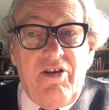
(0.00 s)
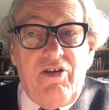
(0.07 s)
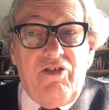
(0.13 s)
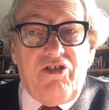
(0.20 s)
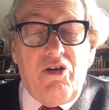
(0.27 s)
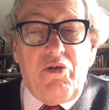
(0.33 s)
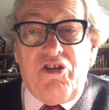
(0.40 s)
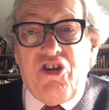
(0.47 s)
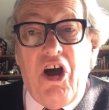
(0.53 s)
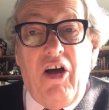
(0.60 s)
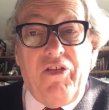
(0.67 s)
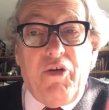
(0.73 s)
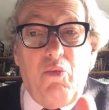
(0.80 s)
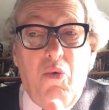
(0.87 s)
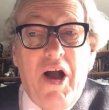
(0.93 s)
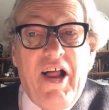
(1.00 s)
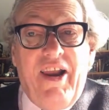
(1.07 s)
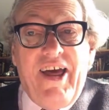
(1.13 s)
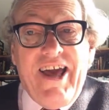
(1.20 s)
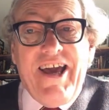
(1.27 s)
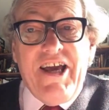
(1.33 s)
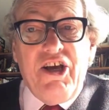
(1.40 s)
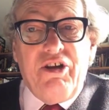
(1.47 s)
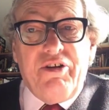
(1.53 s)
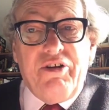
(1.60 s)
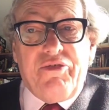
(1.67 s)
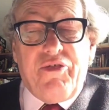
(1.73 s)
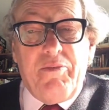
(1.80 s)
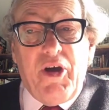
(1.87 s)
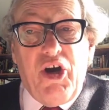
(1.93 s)
So it's not the well-heeled
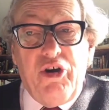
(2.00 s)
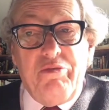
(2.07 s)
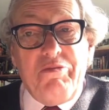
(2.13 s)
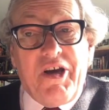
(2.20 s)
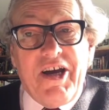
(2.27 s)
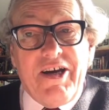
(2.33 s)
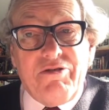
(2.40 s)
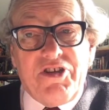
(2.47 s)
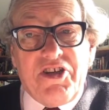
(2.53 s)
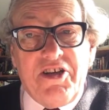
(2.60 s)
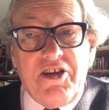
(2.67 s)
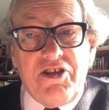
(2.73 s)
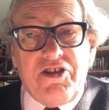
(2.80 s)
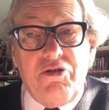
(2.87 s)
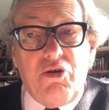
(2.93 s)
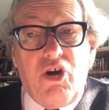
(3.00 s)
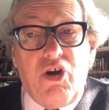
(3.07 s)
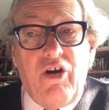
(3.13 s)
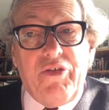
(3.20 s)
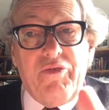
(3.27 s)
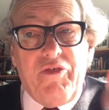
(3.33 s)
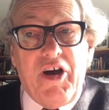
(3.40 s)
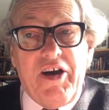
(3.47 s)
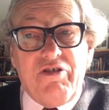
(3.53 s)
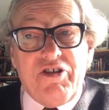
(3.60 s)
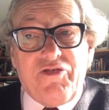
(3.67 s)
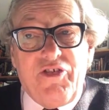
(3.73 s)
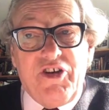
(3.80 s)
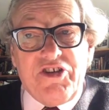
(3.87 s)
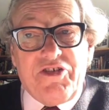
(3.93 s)
from the home counties who got the virus
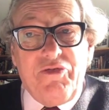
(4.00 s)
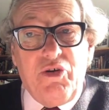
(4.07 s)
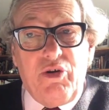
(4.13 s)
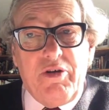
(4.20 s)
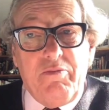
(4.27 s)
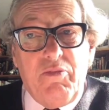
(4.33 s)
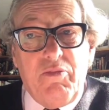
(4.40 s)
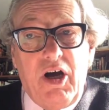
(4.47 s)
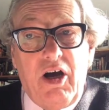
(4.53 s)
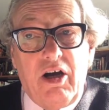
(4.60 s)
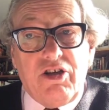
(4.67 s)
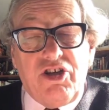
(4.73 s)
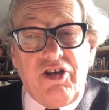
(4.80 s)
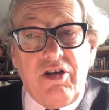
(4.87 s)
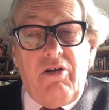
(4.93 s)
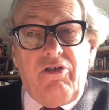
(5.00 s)
first of all in March.